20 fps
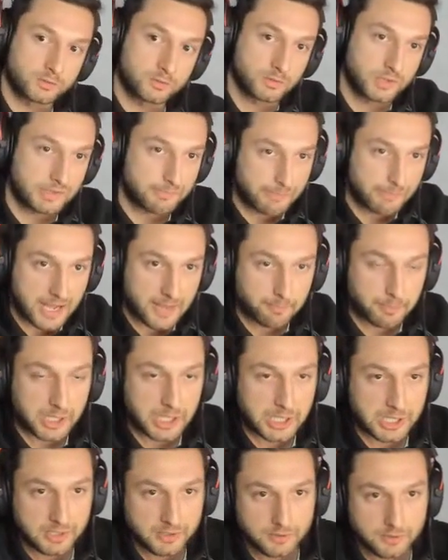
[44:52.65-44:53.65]

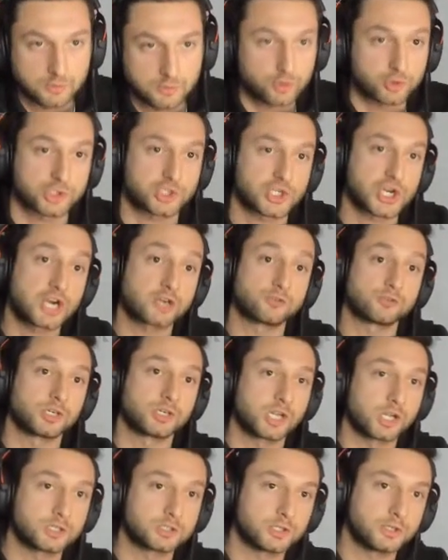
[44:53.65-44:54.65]
Mbappe, Cristiano
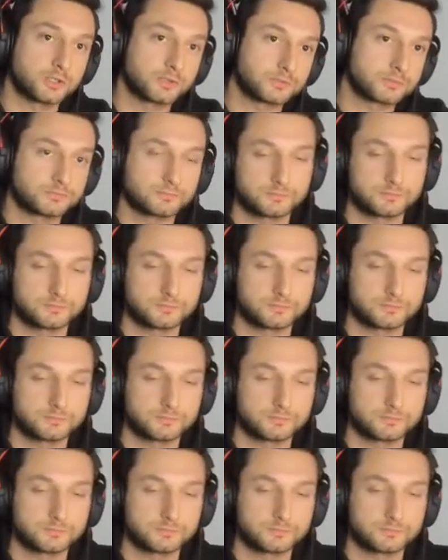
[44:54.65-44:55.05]
Ronaldo